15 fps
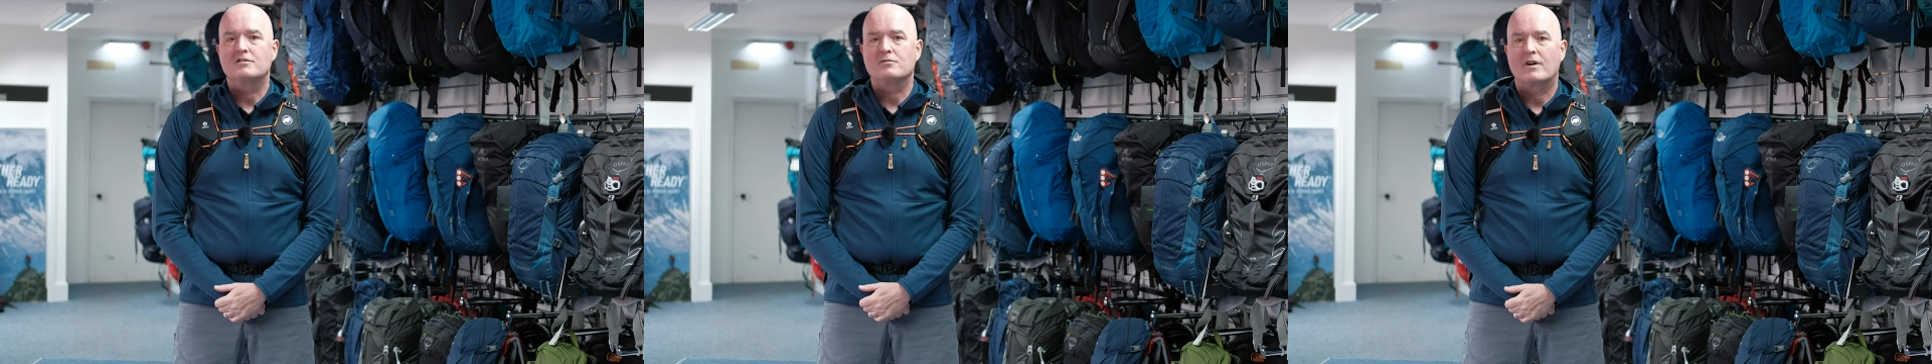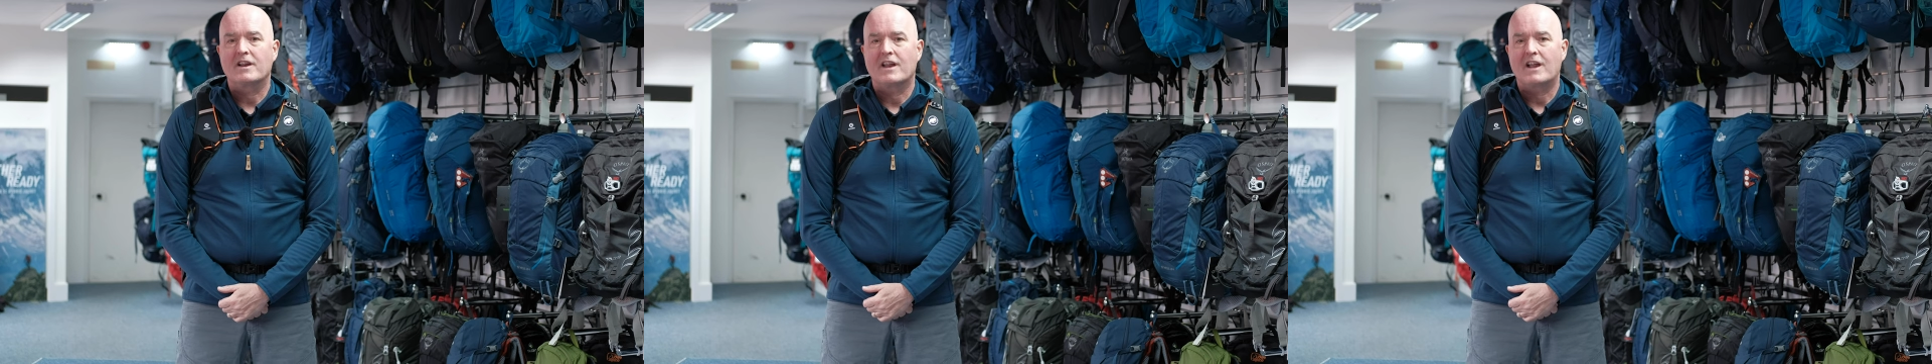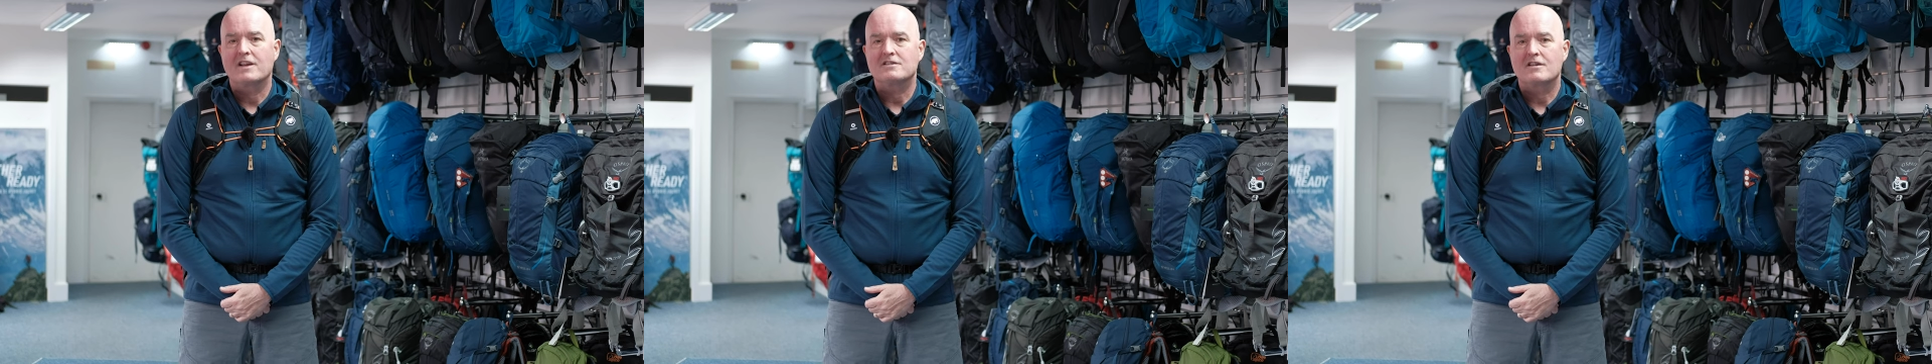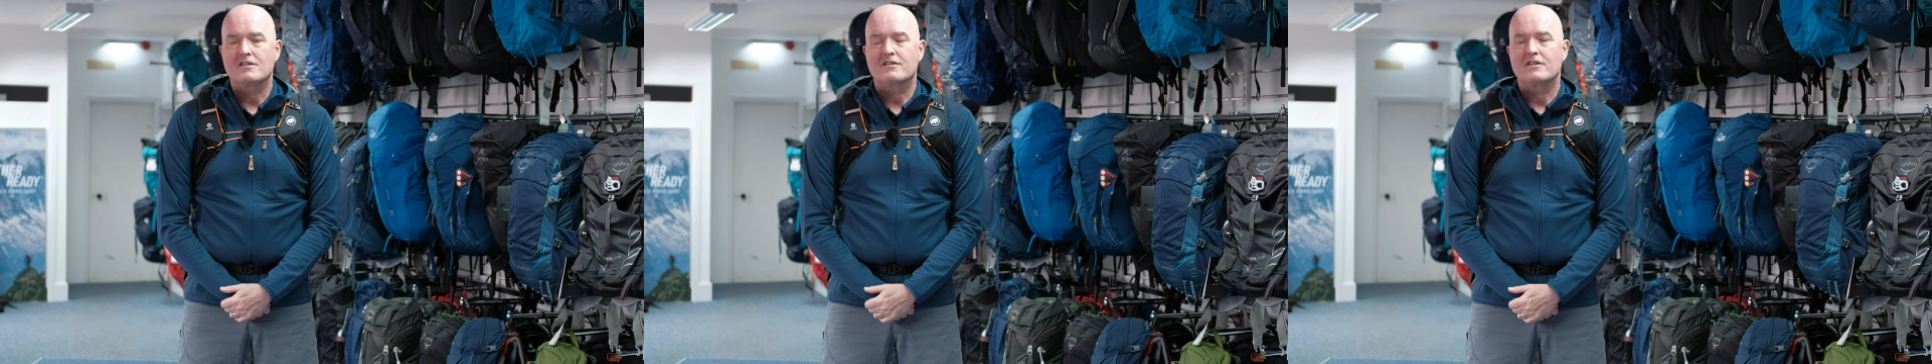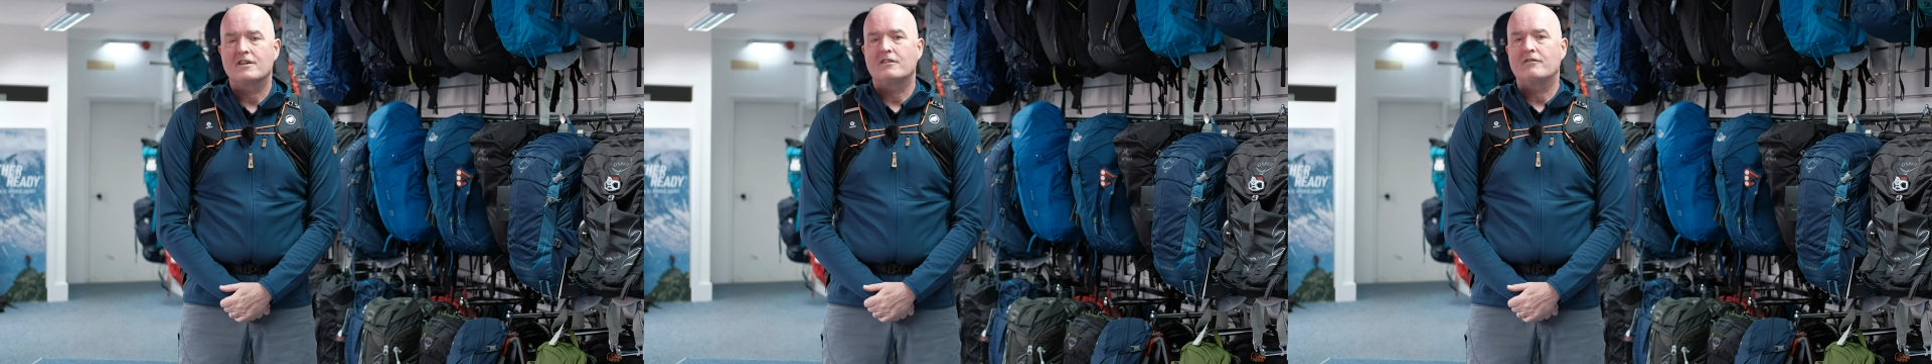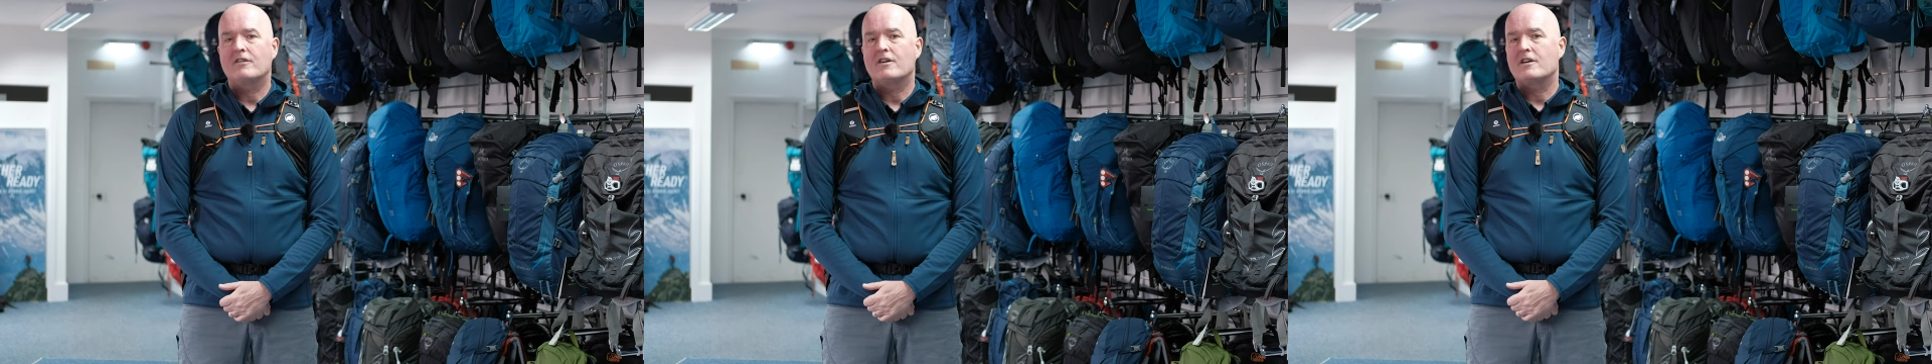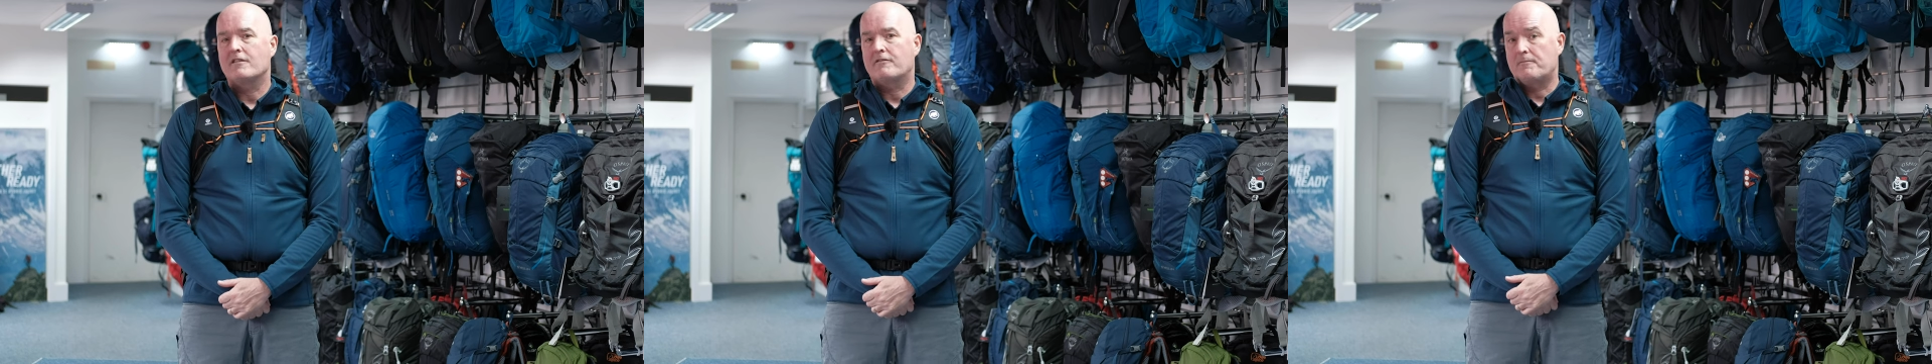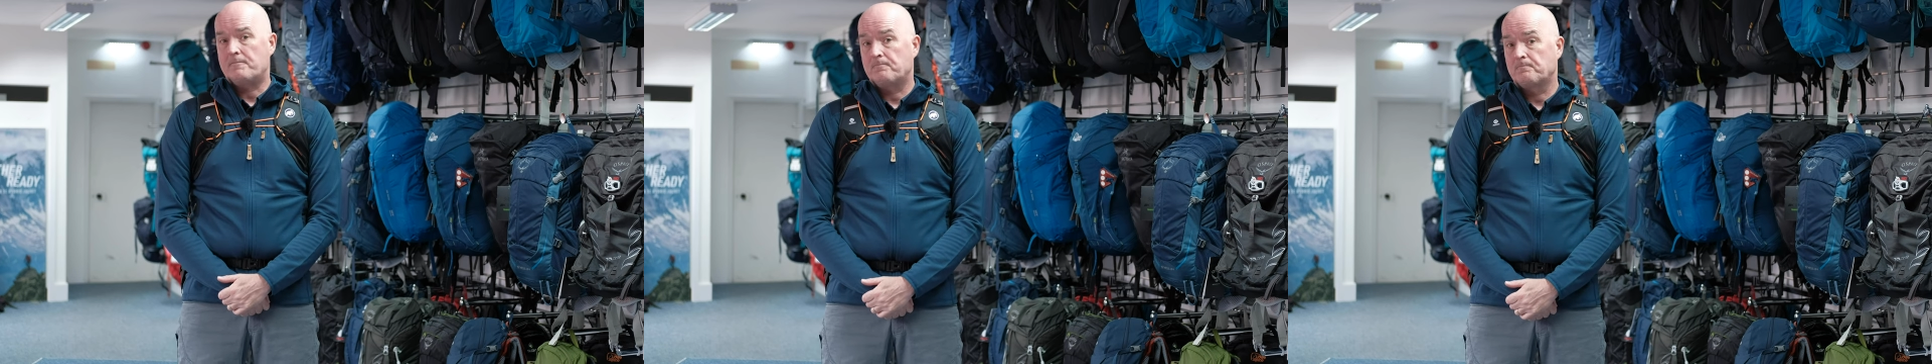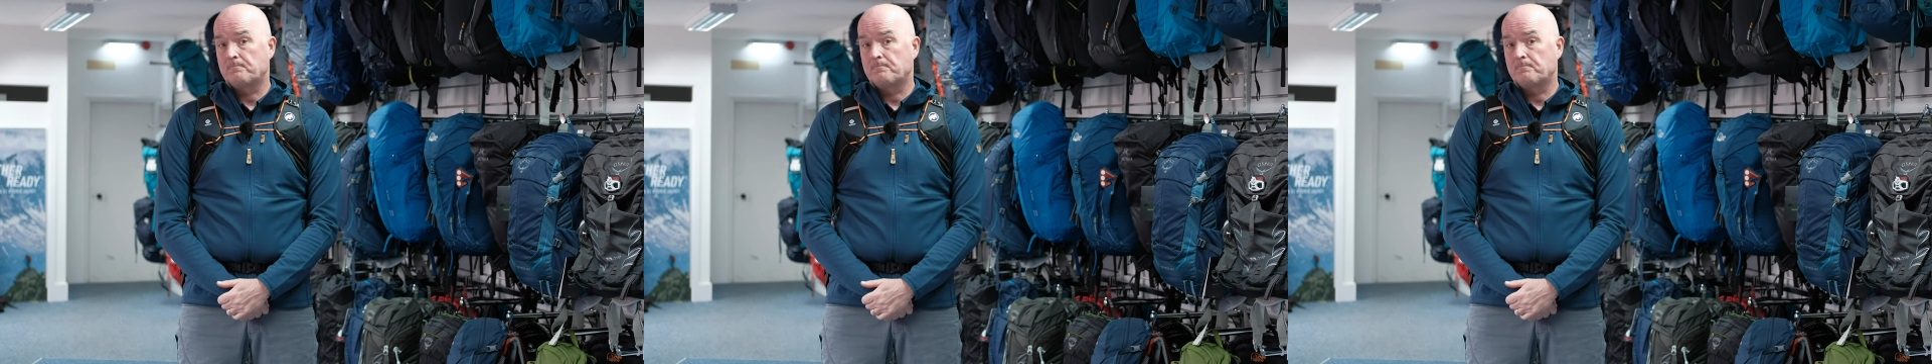2835.